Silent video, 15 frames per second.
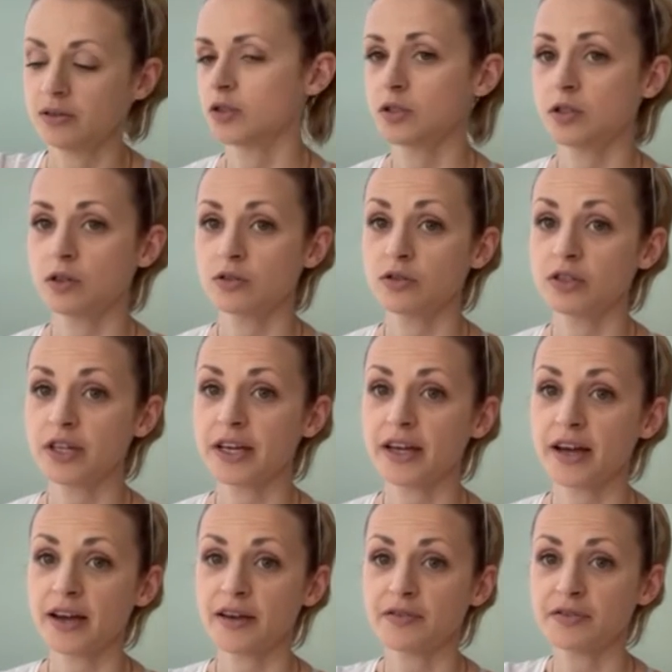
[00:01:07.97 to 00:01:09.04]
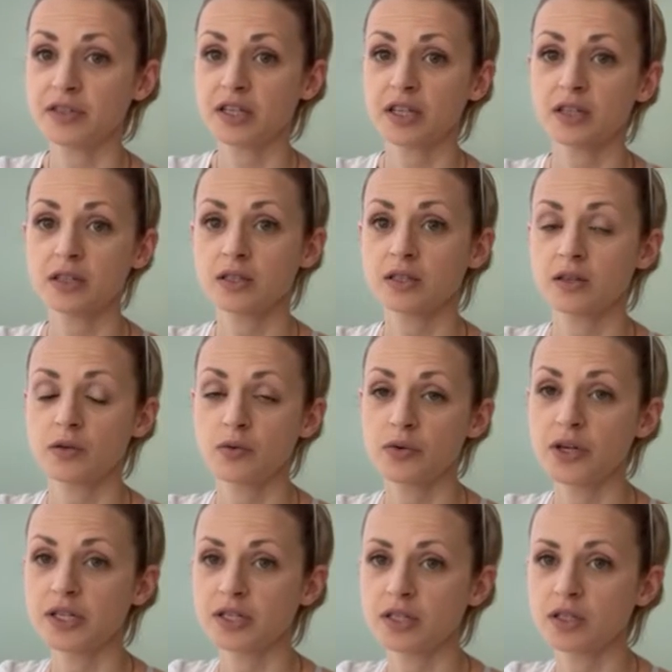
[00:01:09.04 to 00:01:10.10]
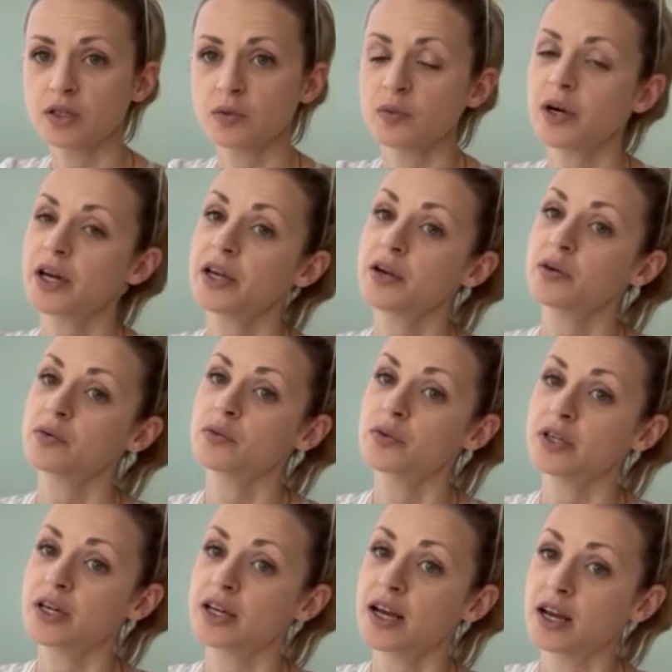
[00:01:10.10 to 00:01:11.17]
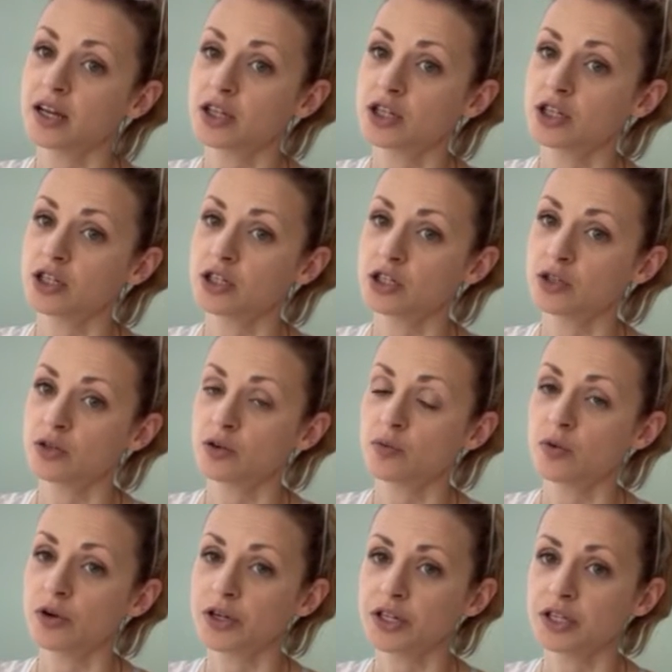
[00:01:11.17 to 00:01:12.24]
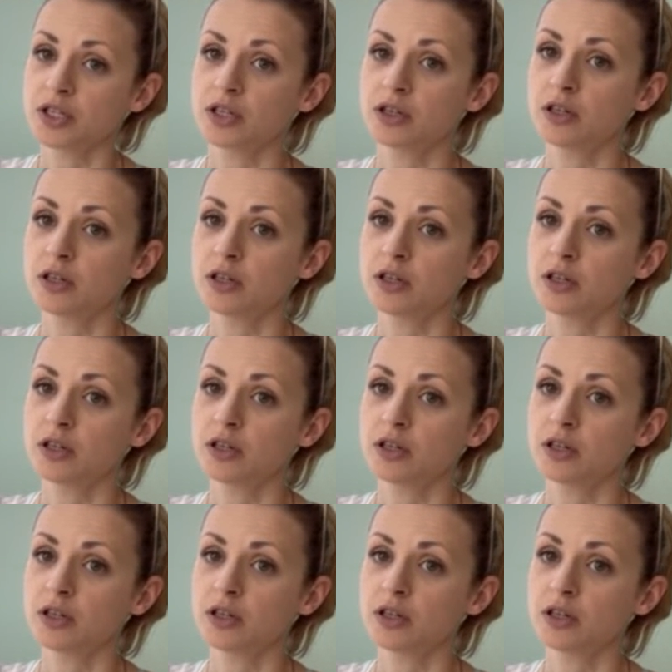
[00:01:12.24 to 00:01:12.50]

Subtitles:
So today I have 6 reasons why we actually should avoid